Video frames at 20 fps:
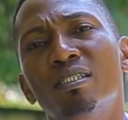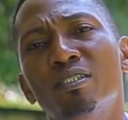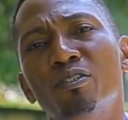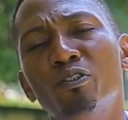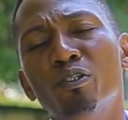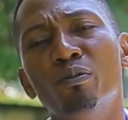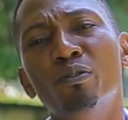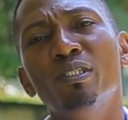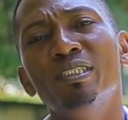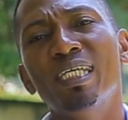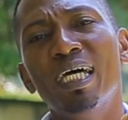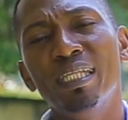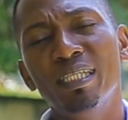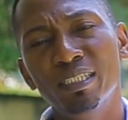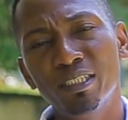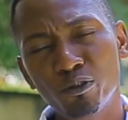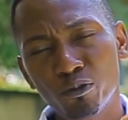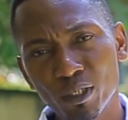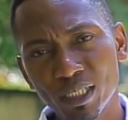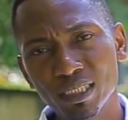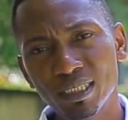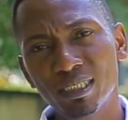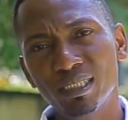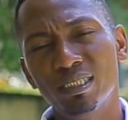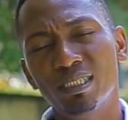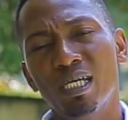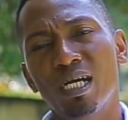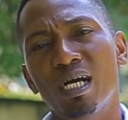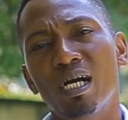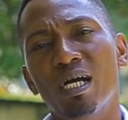So those are the
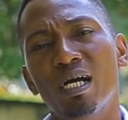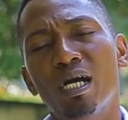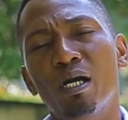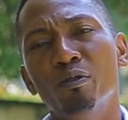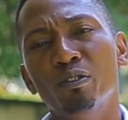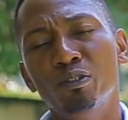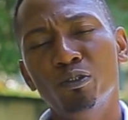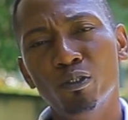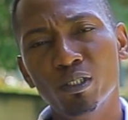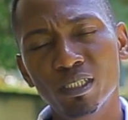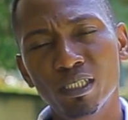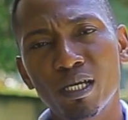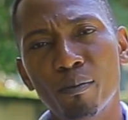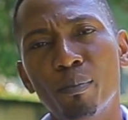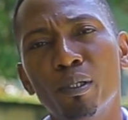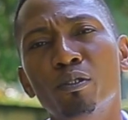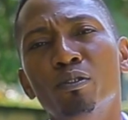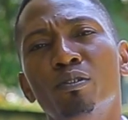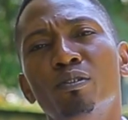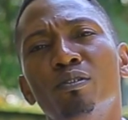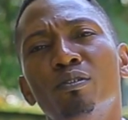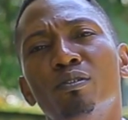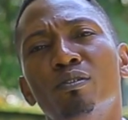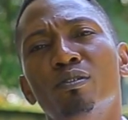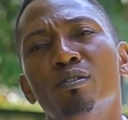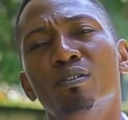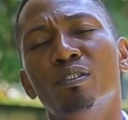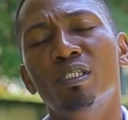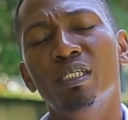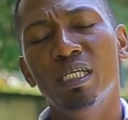strengths I was talking about
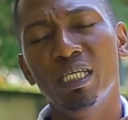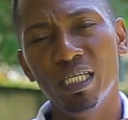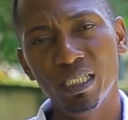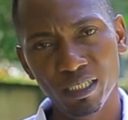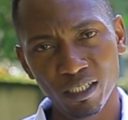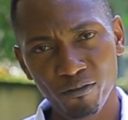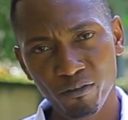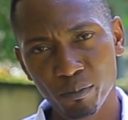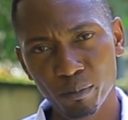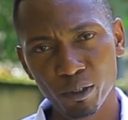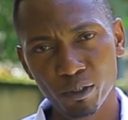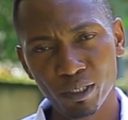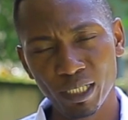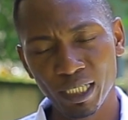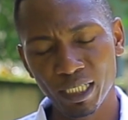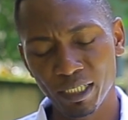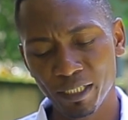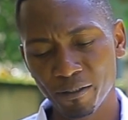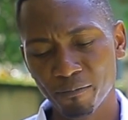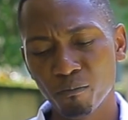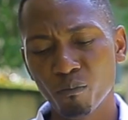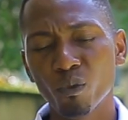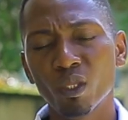in the female line.